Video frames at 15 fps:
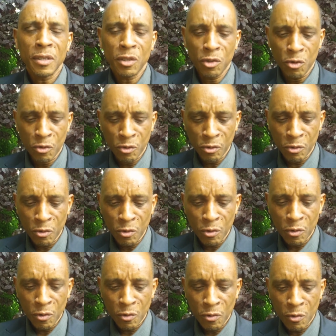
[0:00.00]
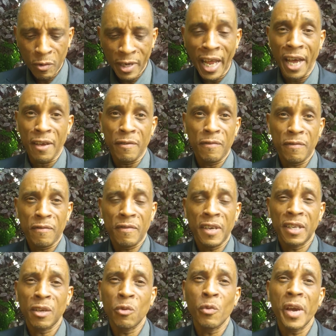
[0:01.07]
to life
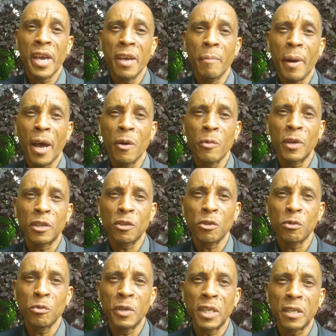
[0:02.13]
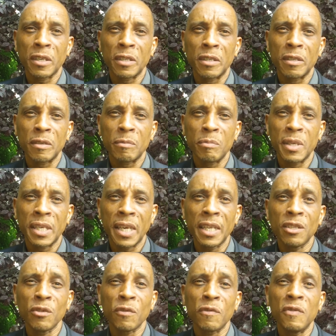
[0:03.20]
in a way by which we could begin
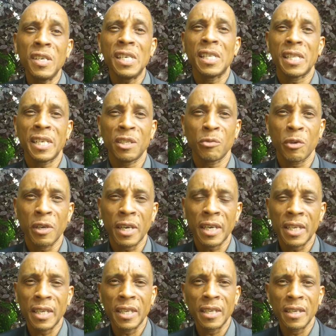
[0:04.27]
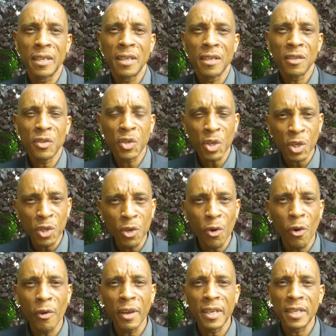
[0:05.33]
to feel inwardly
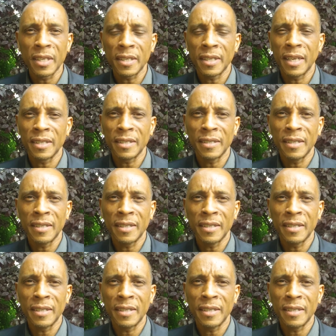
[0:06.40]
secure, in the sense